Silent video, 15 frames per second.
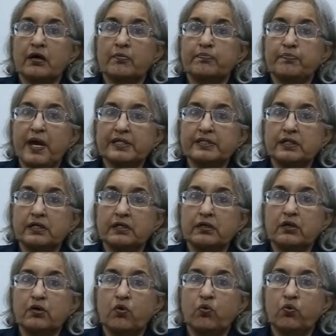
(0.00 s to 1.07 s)
better,
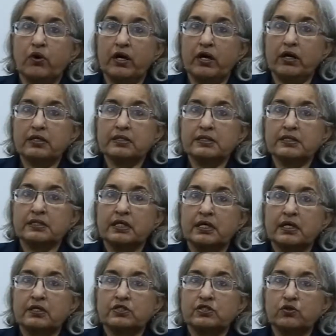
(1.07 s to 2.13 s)
worse,
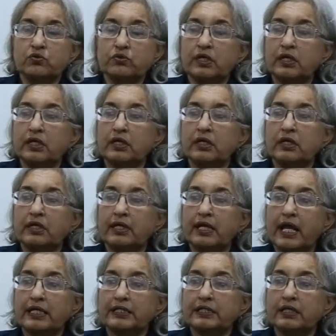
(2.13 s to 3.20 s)
sooner,
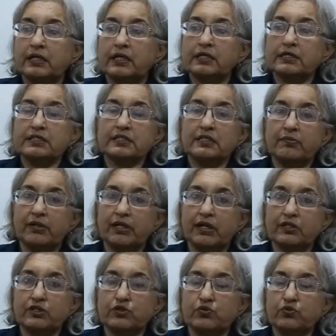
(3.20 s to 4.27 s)
later,
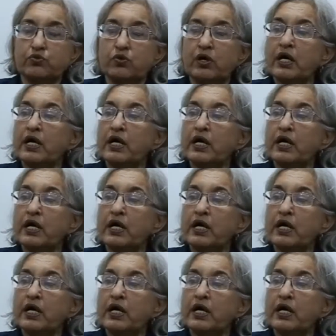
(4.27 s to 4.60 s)
similar to,